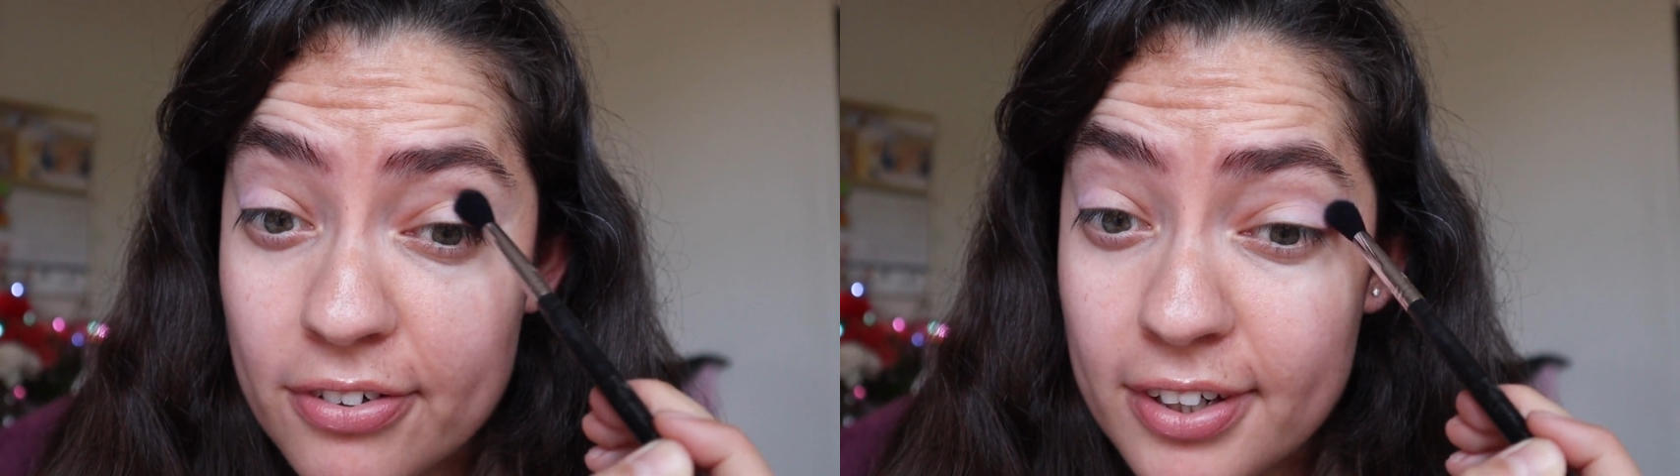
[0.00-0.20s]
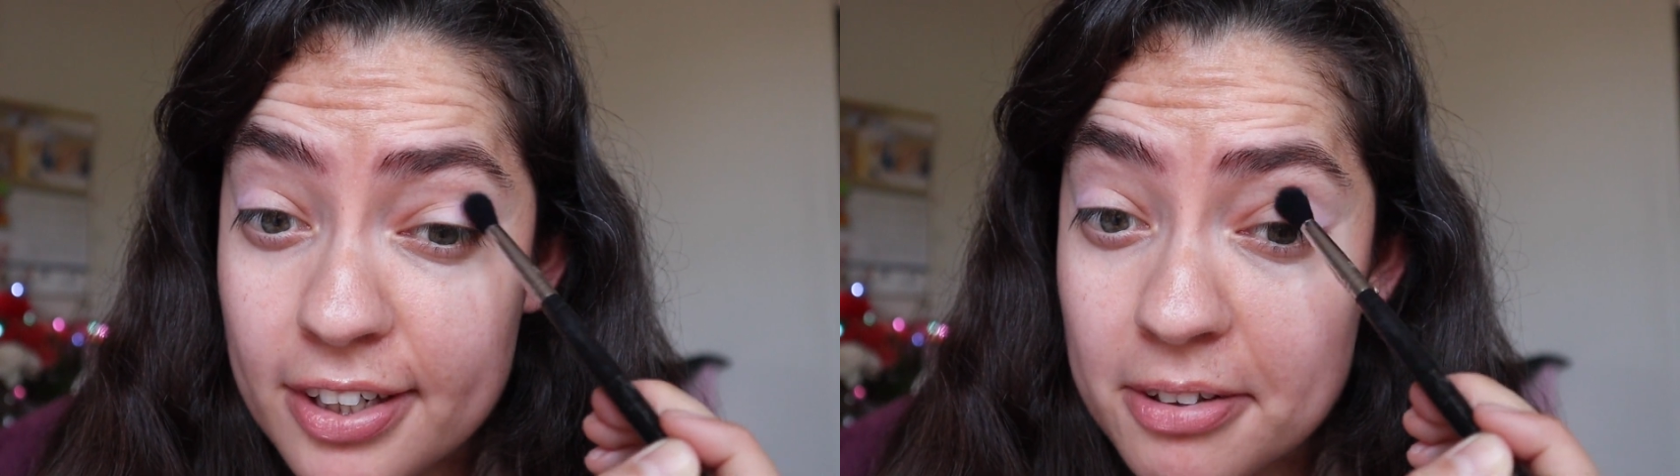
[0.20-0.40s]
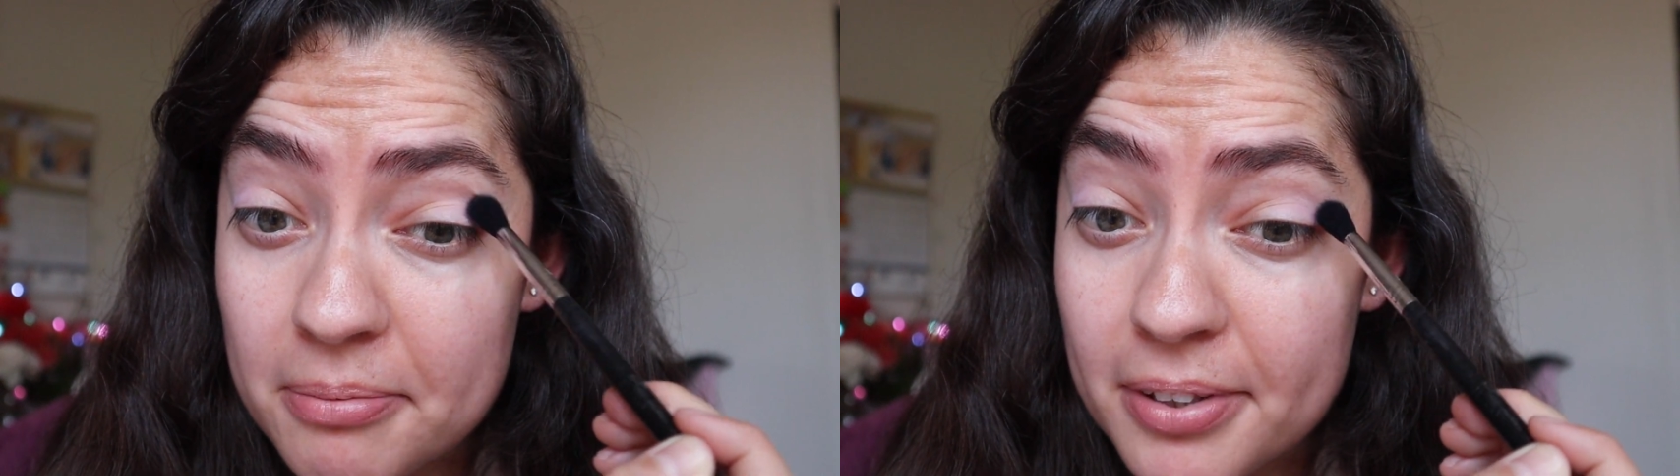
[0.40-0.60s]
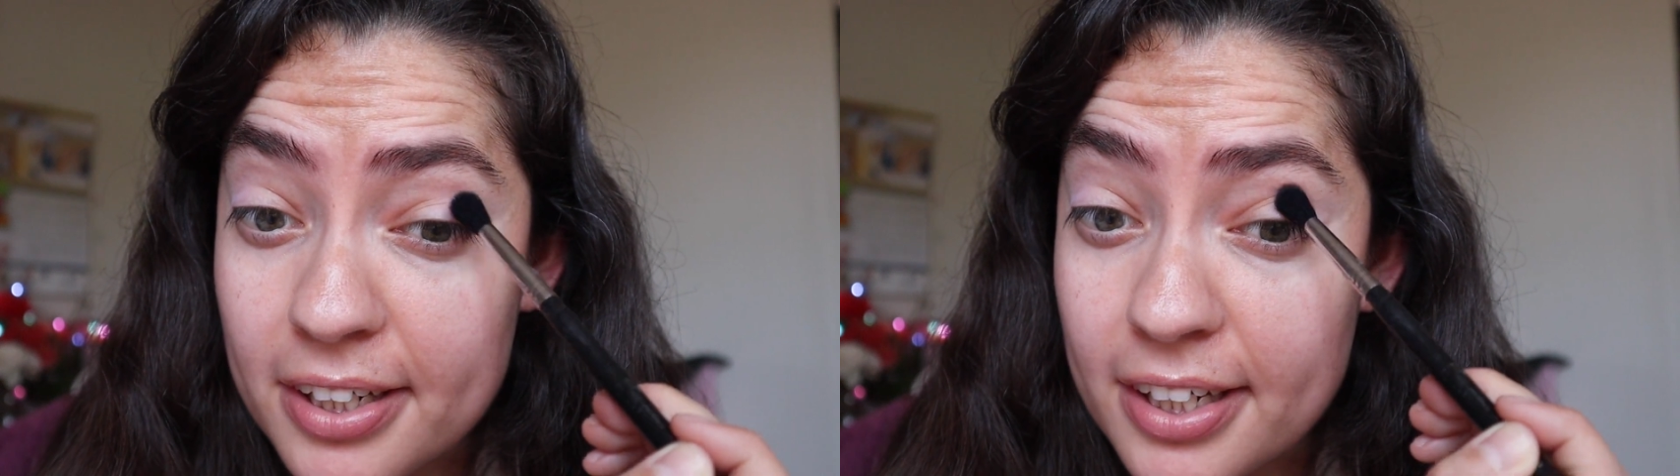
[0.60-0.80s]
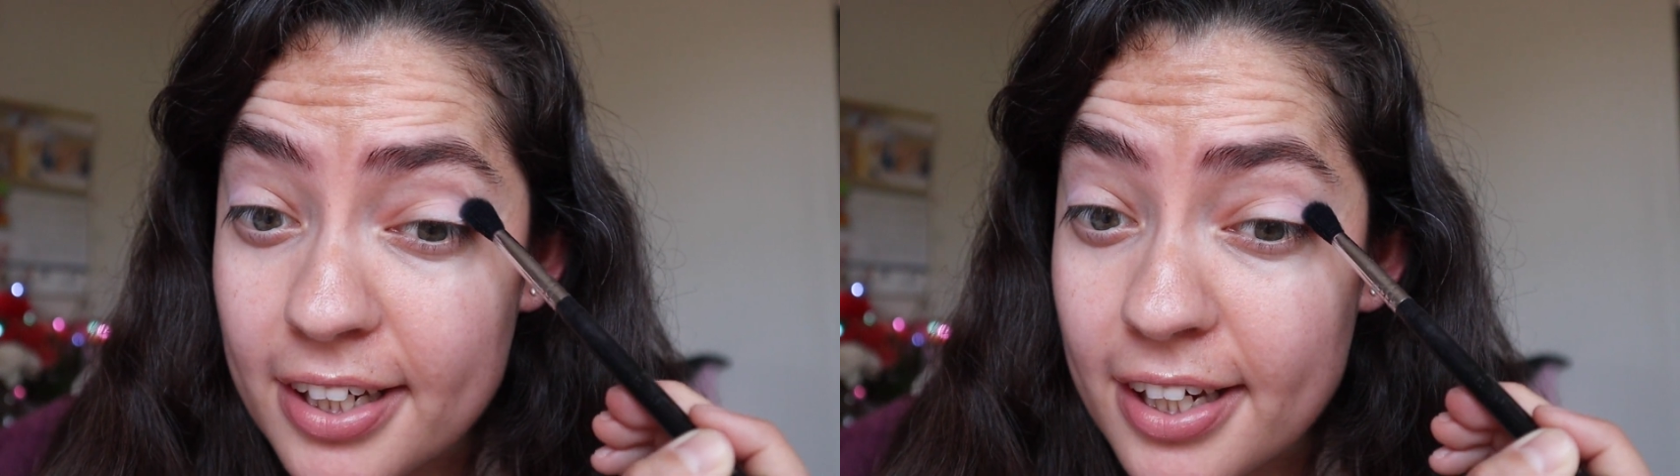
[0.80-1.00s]
were
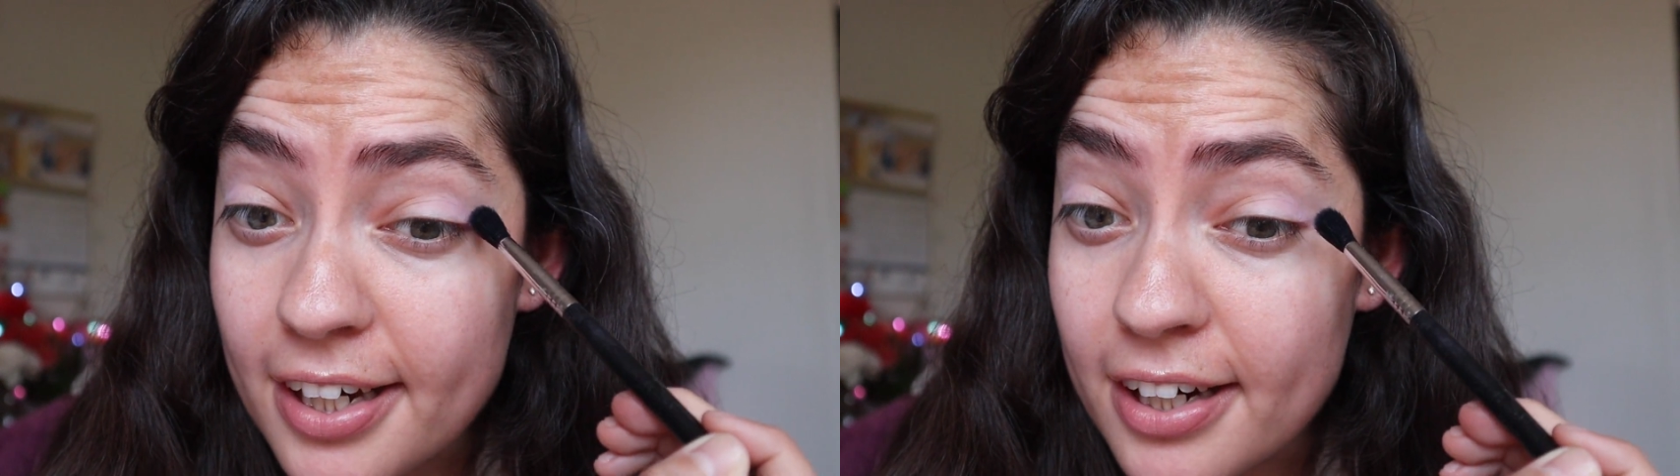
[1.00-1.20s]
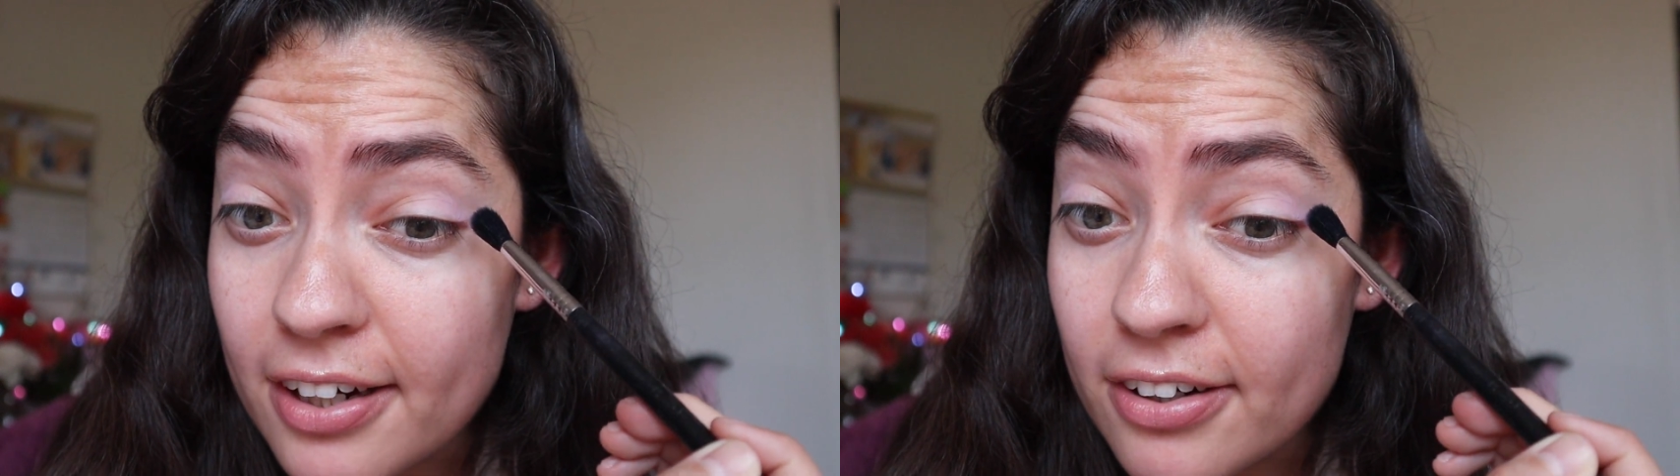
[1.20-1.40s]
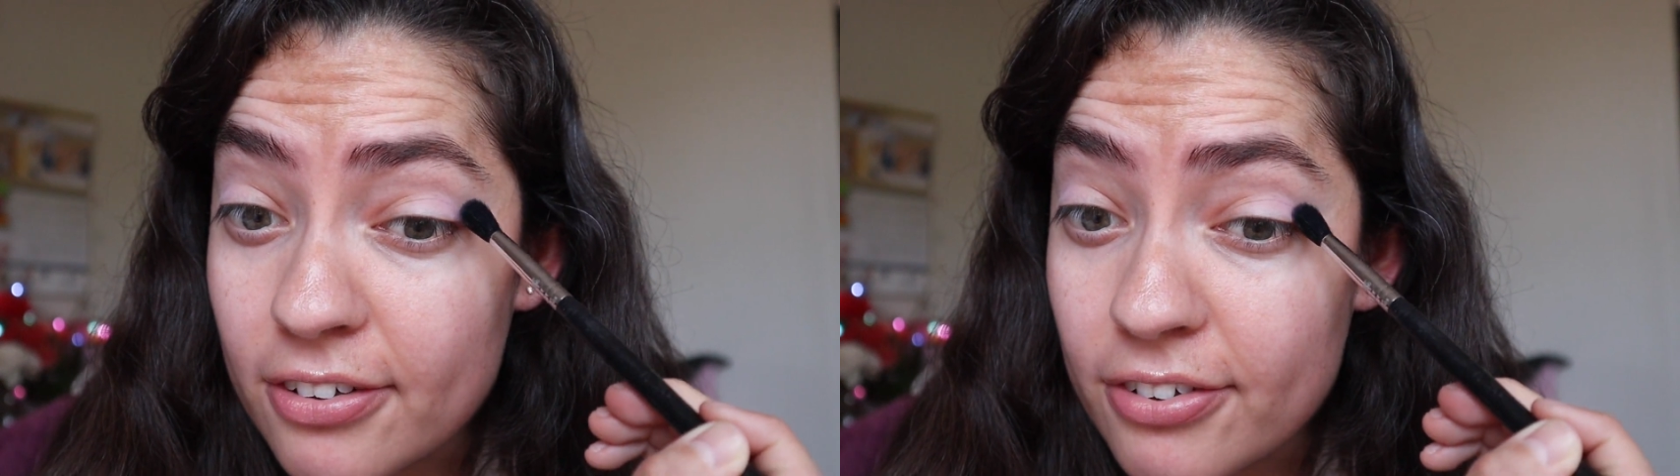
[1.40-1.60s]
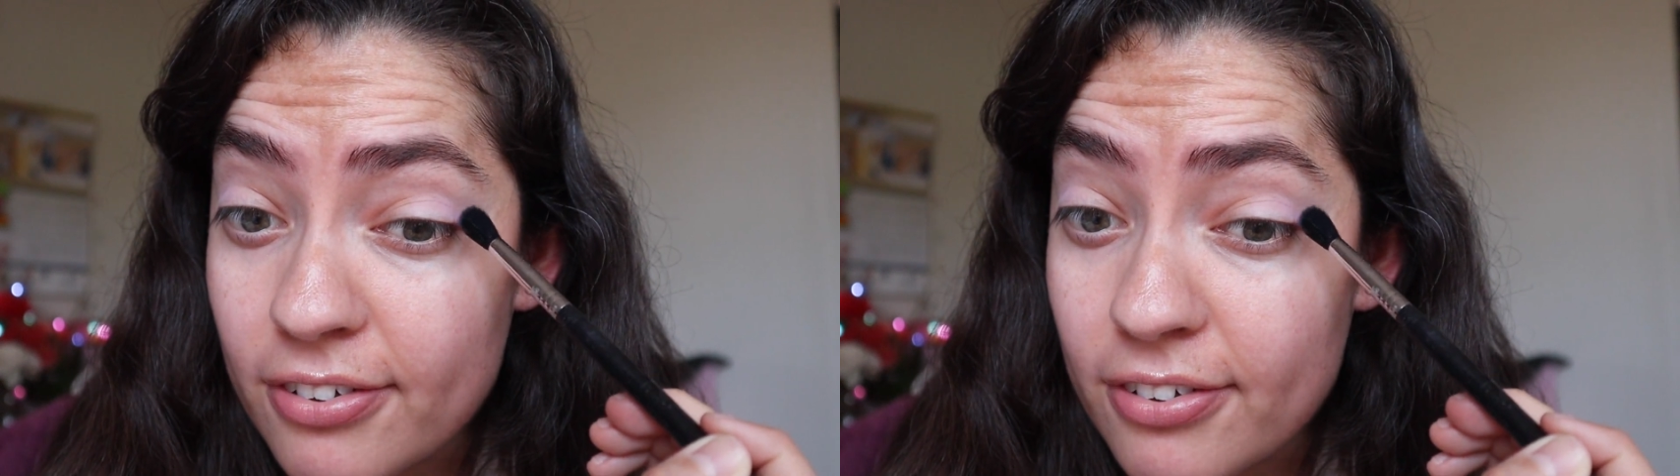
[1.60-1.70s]
complaining how